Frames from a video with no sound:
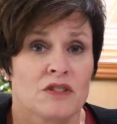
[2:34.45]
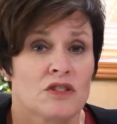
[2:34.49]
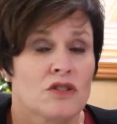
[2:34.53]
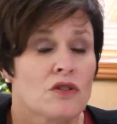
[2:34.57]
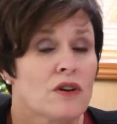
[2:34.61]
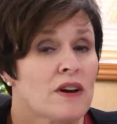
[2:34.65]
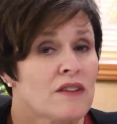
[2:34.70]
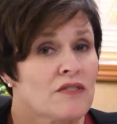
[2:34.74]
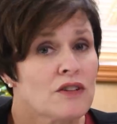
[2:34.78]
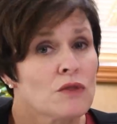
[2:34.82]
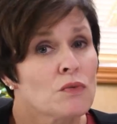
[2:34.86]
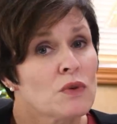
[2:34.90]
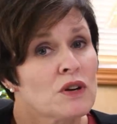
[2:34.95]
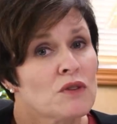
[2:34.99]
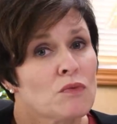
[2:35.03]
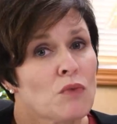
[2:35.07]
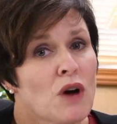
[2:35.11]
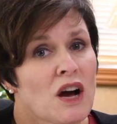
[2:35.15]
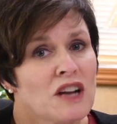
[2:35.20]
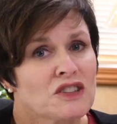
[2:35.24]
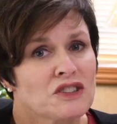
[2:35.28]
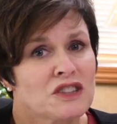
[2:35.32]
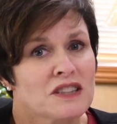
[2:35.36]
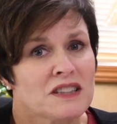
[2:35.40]
So
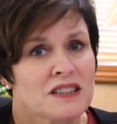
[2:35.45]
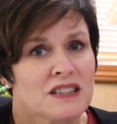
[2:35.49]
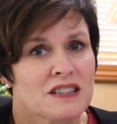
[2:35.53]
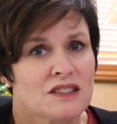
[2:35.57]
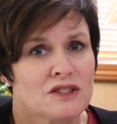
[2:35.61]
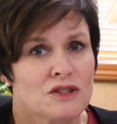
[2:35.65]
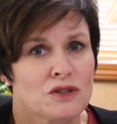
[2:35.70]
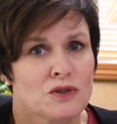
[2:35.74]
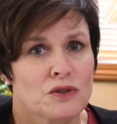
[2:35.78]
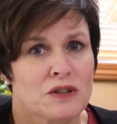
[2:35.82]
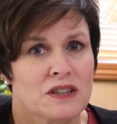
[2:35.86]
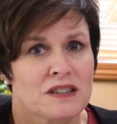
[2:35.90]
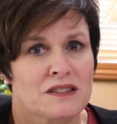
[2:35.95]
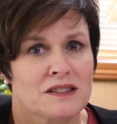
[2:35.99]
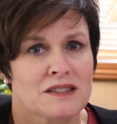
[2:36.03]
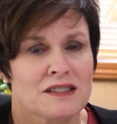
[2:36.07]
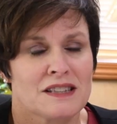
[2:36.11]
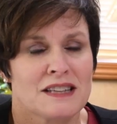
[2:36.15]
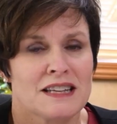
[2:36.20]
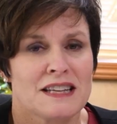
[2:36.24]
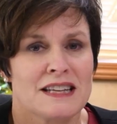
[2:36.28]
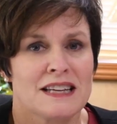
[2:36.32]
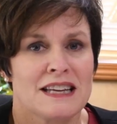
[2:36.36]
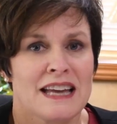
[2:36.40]
everyone watching this, you can
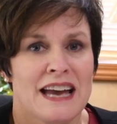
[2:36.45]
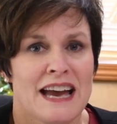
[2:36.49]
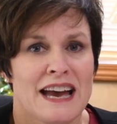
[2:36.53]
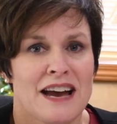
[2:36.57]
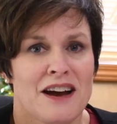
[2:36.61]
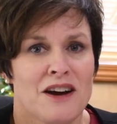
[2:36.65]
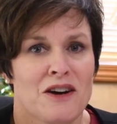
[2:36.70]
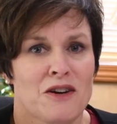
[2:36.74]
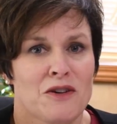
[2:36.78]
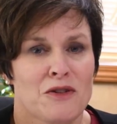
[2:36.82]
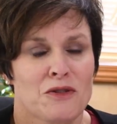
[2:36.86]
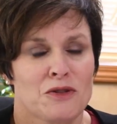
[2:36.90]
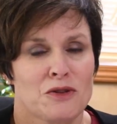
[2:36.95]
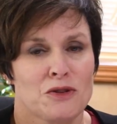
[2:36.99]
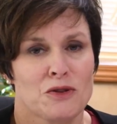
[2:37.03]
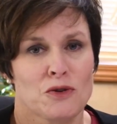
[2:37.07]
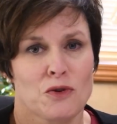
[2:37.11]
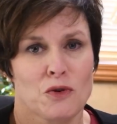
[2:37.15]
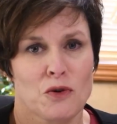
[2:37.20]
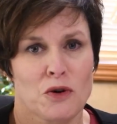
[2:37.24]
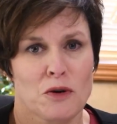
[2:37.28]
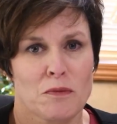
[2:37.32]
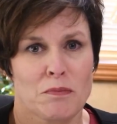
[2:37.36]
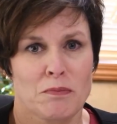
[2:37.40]
see how
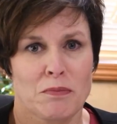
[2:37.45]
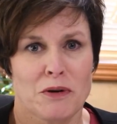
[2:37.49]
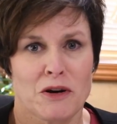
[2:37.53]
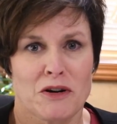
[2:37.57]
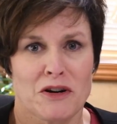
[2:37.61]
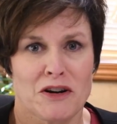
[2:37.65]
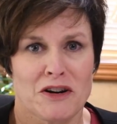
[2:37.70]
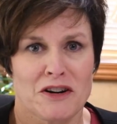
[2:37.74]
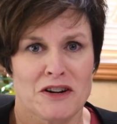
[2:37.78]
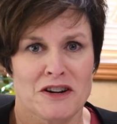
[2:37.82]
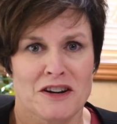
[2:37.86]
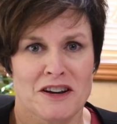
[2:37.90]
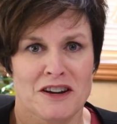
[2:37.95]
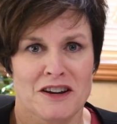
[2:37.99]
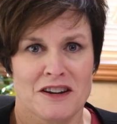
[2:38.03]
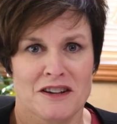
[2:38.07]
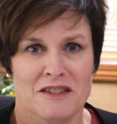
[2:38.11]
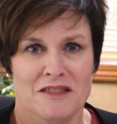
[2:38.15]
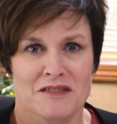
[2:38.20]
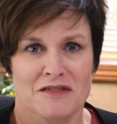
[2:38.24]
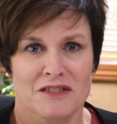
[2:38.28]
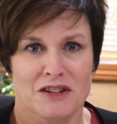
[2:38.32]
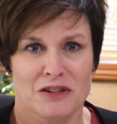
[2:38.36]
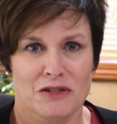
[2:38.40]
your part
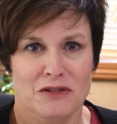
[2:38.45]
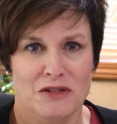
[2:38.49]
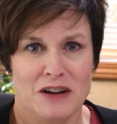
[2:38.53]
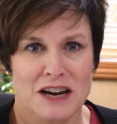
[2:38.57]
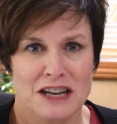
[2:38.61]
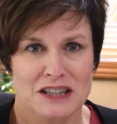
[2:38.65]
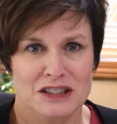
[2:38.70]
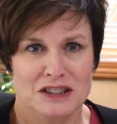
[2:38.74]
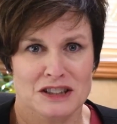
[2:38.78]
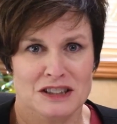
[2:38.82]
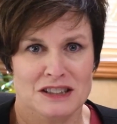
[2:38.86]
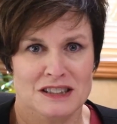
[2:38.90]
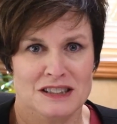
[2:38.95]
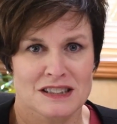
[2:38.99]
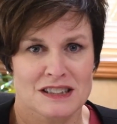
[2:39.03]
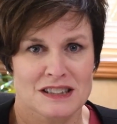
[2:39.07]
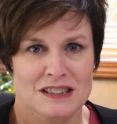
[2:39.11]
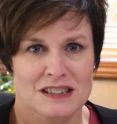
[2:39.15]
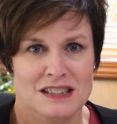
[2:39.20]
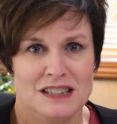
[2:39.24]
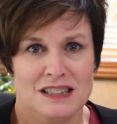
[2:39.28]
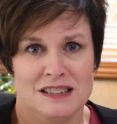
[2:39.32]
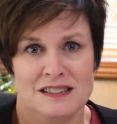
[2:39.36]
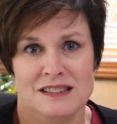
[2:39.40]
of
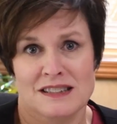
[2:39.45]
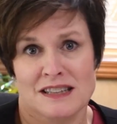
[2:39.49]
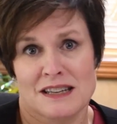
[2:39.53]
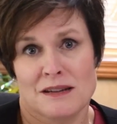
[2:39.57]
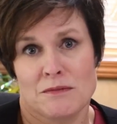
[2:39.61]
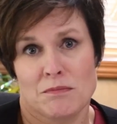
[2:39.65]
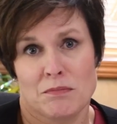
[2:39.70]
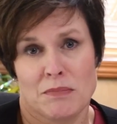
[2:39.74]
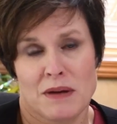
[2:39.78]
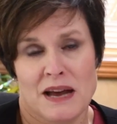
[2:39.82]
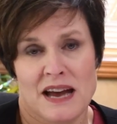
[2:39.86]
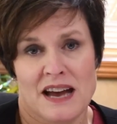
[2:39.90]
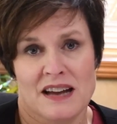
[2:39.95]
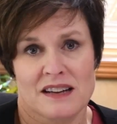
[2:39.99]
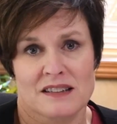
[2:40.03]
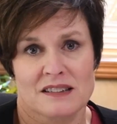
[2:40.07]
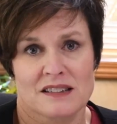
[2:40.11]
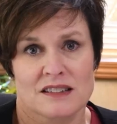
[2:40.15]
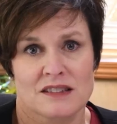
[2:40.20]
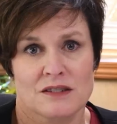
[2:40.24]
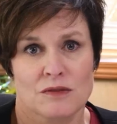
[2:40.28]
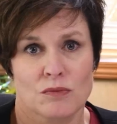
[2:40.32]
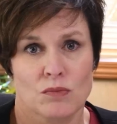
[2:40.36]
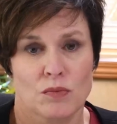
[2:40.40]
corrections is
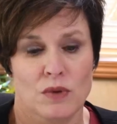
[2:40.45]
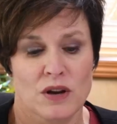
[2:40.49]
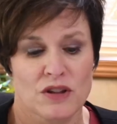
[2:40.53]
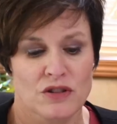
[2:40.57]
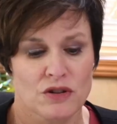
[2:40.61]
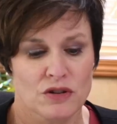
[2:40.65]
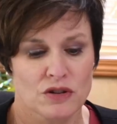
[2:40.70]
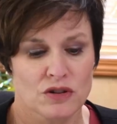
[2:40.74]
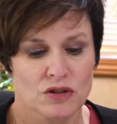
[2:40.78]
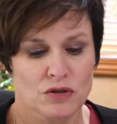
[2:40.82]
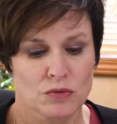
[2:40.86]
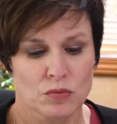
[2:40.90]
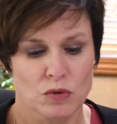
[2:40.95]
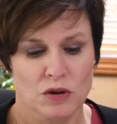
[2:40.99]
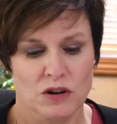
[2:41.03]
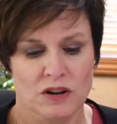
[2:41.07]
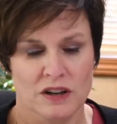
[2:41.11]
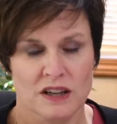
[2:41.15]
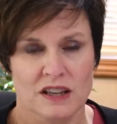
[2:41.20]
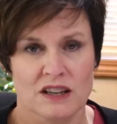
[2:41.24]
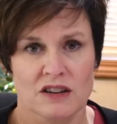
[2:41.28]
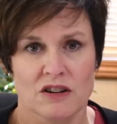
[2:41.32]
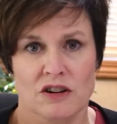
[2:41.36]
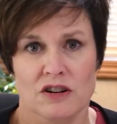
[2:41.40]
impacted, whether you
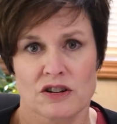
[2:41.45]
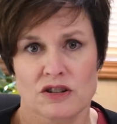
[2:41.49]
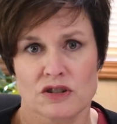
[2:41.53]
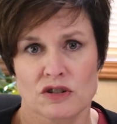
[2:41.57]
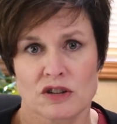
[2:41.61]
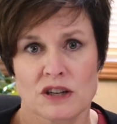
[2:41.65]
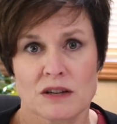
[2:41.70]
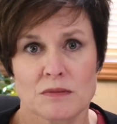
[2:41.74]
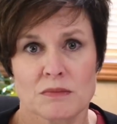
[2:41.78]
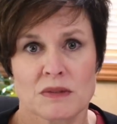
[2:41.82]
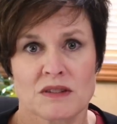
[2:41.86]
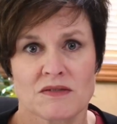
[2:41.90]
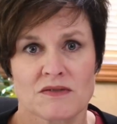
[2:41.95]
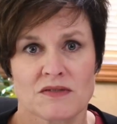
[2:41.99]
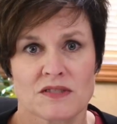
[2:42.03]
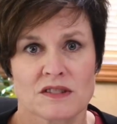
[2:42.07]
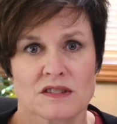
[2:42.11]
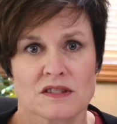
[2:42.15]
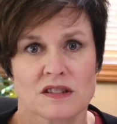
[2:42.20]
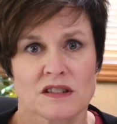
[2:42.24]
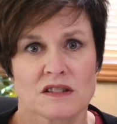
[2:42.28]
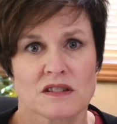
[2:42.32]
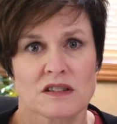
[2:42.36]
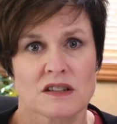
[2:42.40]
work in our treatment
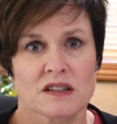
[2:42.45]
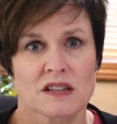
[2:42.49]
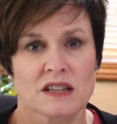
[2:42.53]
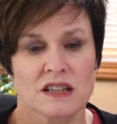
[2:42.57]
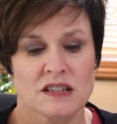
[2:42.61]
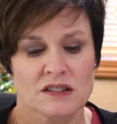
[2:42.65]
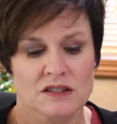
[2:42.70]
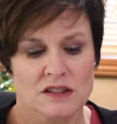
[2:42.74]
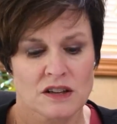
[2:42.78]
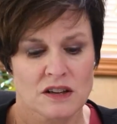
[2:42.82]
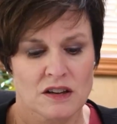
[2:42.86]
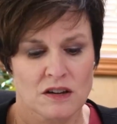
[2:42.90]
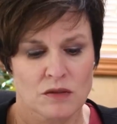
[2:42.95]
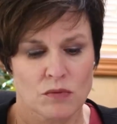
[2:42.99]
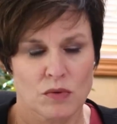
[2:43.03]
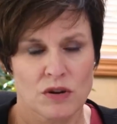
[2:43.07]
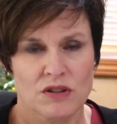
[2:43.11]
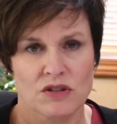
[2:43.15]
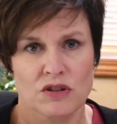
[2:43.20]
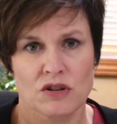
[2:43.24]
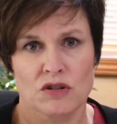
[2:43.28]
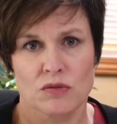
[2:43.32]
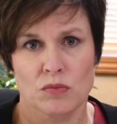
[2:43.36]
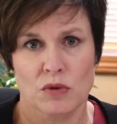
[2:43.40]
facilities,
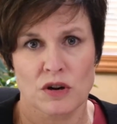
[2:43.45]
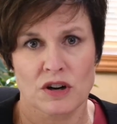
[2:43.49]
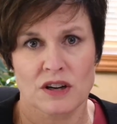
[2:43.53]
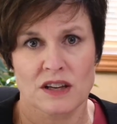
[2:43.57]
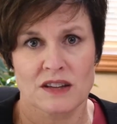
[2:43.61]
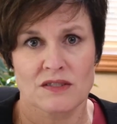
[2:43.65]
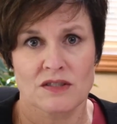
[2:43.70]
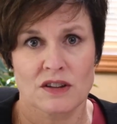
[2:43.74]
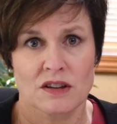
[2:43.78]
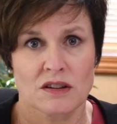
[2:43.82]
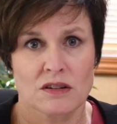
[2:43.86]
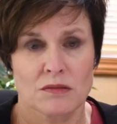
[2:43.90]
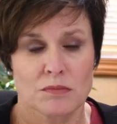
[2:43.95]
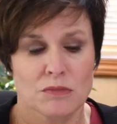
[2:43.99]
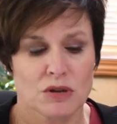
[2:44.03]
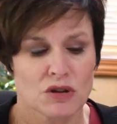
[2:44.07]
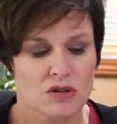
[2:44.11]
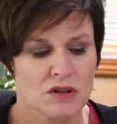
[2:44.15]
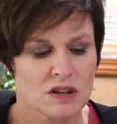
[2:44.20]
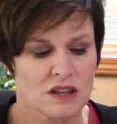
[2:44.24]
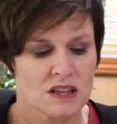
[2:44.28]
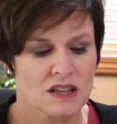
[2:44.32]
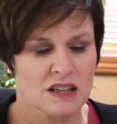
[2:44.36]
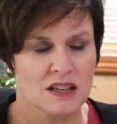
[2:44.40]
whether you work in the
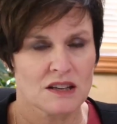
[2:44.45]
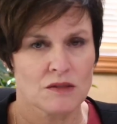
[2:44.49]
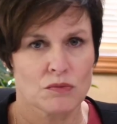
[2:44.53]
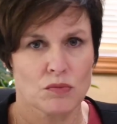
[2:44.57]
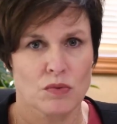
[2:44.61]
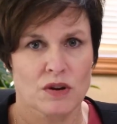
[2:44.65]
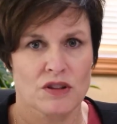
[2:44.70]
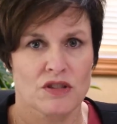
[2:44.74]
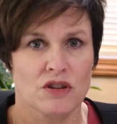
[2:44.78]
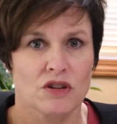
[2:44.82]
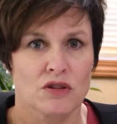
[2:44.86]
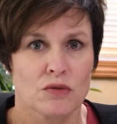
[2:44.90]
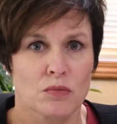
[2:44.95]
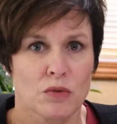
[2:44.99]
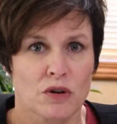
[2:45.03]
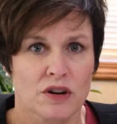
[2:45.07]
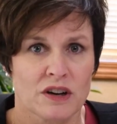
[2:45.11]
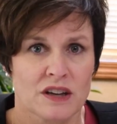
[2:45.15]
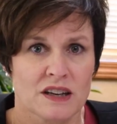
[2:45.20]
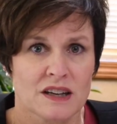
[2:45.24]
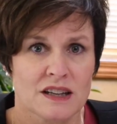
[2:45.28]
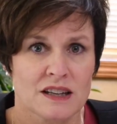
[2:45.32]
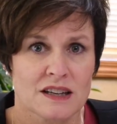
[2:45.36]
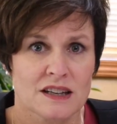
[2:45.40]
community, whether you
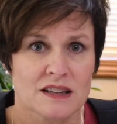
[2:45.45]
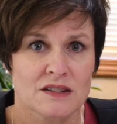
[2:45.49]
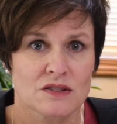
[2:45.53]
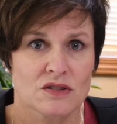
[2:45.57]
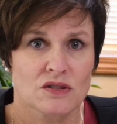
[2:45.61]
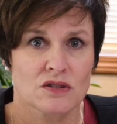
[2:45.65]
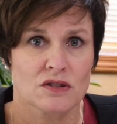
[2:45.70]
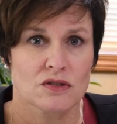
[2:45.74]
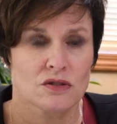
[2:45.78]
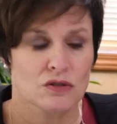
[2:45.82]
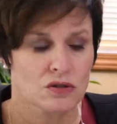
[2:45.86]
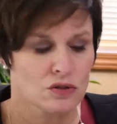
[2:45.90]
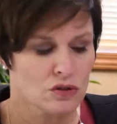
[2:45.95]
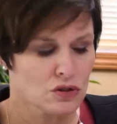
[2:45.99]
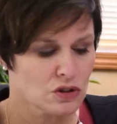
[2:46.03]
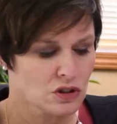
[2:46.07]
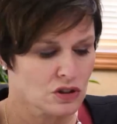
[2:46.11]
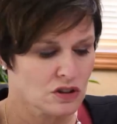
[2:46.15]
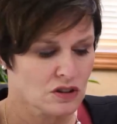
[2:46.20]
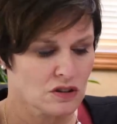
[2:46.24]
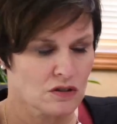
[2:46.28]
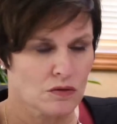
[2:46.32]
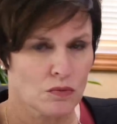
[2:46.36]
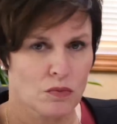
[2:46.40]
work in an
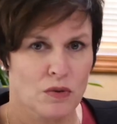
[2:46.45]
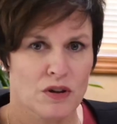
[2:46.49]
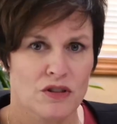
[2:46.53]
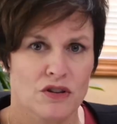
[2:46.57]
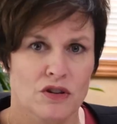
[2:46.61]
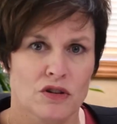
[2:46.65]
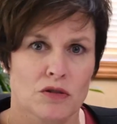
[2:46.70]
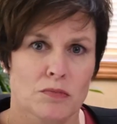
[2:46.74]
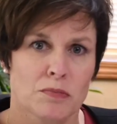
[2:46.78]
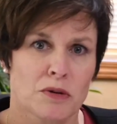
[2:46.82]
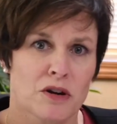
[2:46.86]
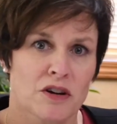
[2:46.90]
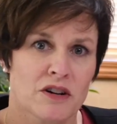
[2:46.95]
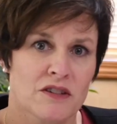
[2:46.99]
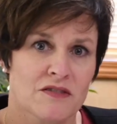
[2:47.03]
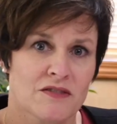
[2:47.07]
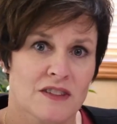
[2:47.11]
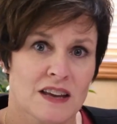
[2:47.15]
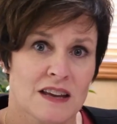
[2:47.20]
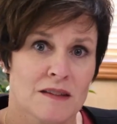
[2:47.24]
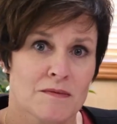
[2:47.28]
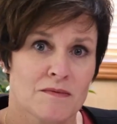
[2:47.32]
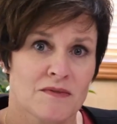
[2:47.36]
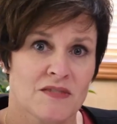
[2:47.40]
institution, whether you're part
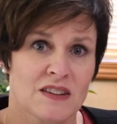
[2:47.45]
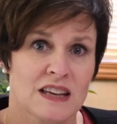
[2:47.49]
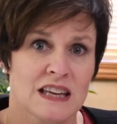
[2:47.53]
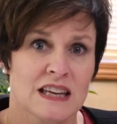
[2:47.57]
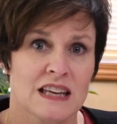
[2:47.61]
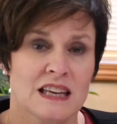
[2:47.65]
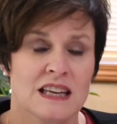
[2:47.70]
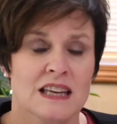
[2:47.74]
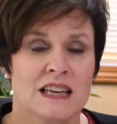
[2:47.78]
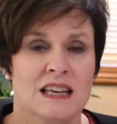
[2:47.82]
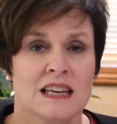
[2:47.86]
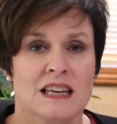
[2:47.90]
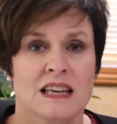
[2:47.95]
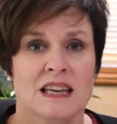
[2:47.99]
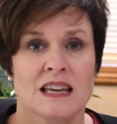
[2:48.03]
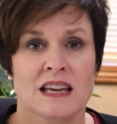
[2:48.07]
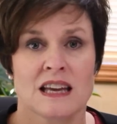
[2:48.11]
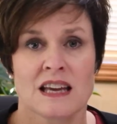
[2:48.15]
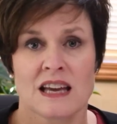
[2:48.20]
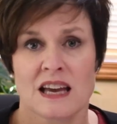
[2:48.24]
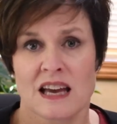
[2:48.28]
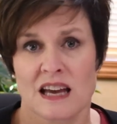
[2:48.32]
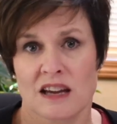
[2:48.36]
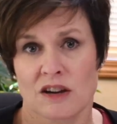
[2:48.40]
of MVE
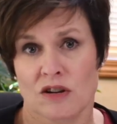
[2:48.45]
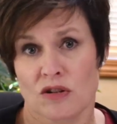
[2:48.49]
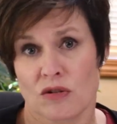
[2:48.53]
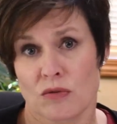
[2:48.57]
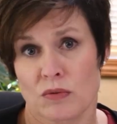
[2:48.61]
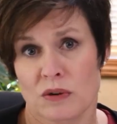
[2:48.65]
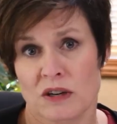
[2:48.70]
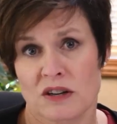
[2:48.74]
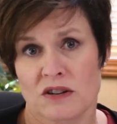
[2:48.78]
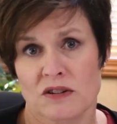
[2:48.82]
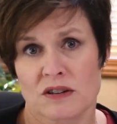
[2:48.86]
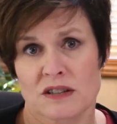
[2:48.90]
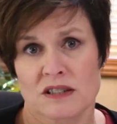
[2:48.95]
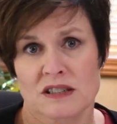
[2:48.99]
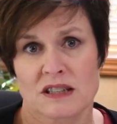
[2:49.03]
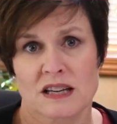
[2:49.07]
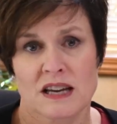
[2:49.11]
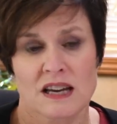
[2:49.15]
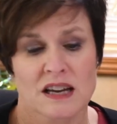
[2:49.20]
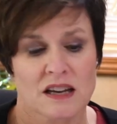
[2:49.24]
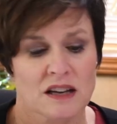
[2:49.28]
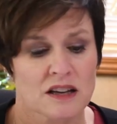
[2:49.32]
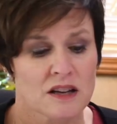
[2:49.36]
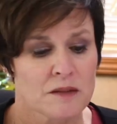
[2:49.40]
and Career and
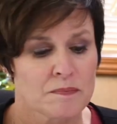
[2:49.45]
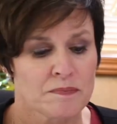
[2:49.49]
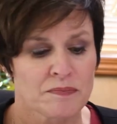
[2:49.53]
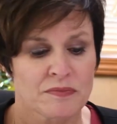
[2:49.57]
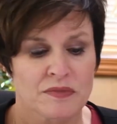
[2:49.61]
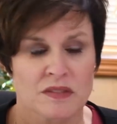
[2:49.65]
Tech.